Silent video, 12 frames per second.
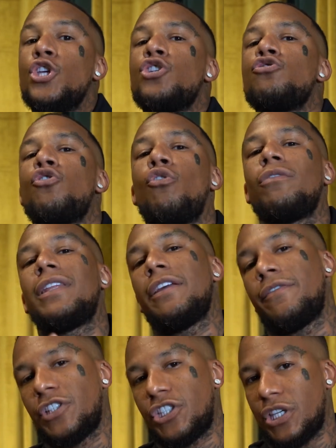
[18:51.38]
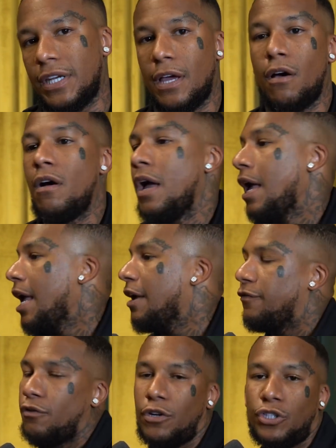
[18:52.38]
You don't live a Chanel.
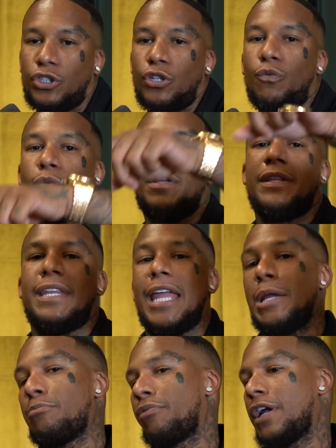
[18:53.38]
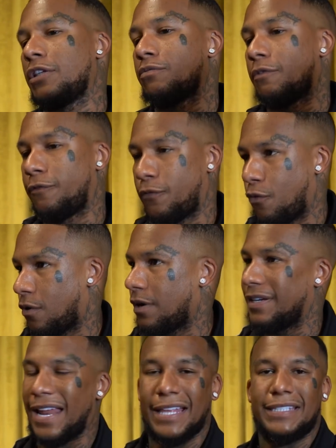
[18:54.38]
If you understood what name brands were for,
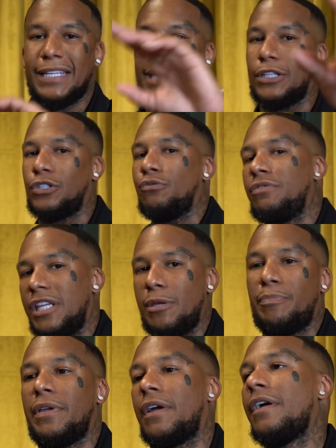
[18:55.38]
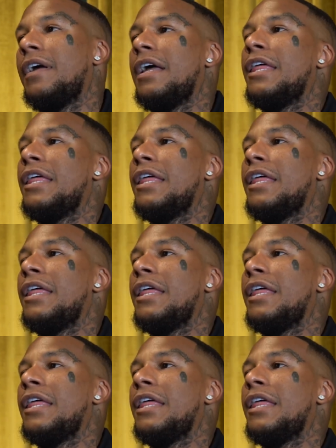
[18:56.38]
not to get too deep here,